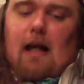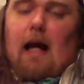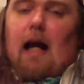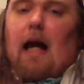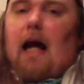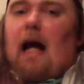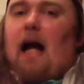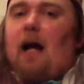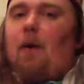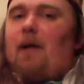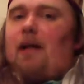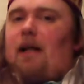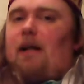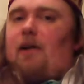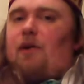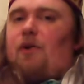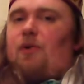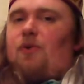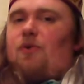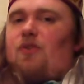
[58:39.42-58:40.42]
how it
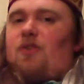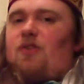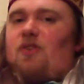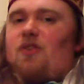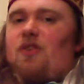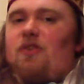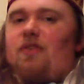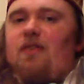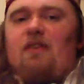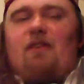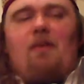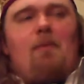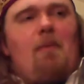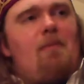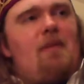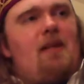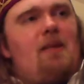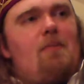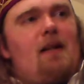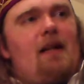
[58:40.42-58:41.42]
goes and stuff. And I
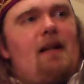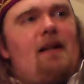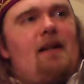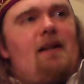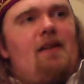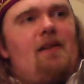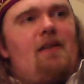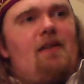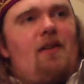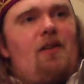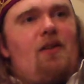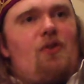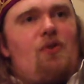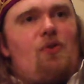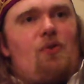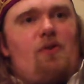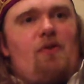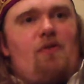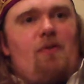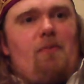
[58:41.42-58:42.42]
remember there being a
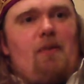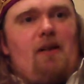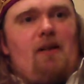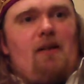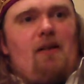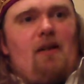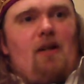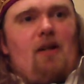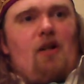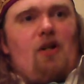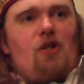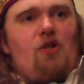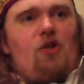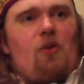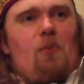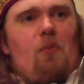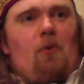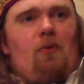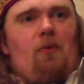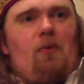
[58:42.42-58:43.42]
sort of a bit
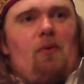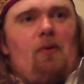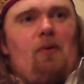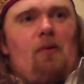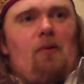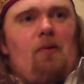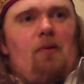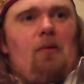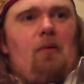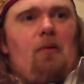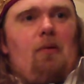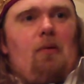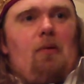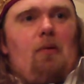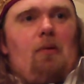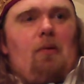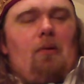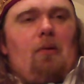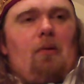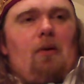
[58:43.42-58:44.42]
someone
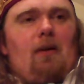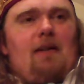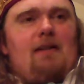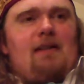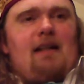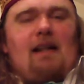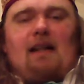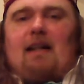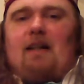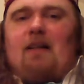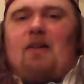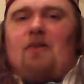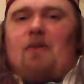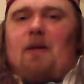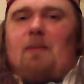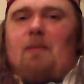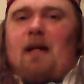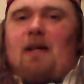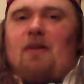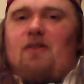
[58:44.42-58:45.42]
taking the
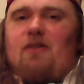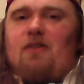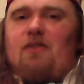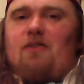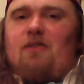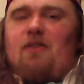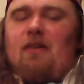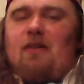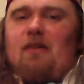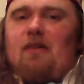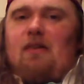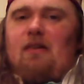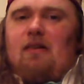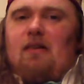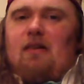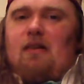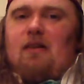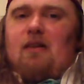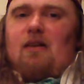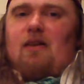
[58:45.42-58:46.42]
rip out of
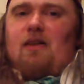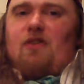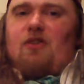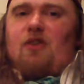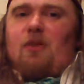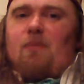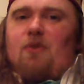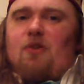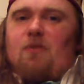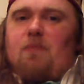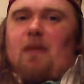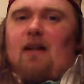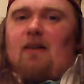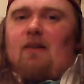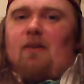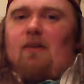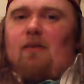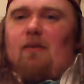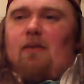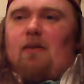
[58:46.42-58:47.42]
some
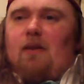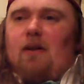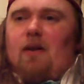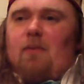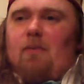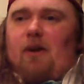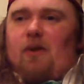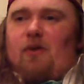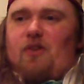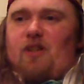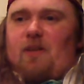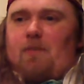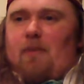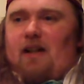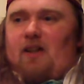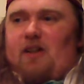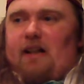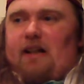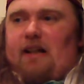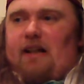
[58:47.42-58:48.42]
spell, because it
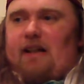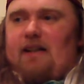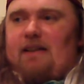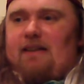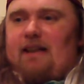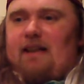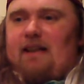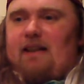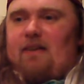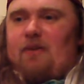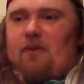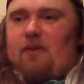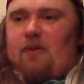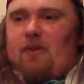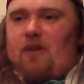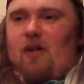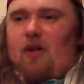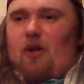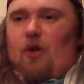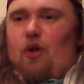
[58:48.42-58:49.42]
basically entailed
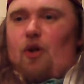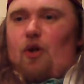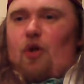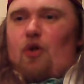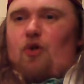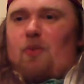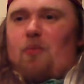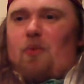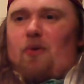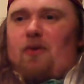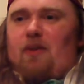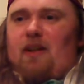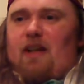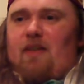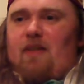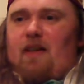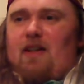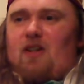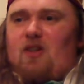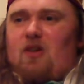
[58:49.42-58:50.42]
someone
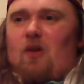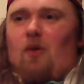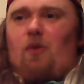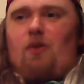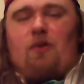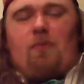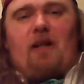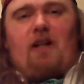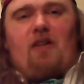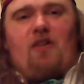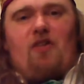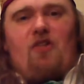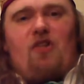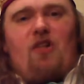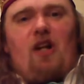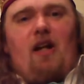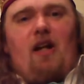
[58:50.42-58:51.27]
giving this long speech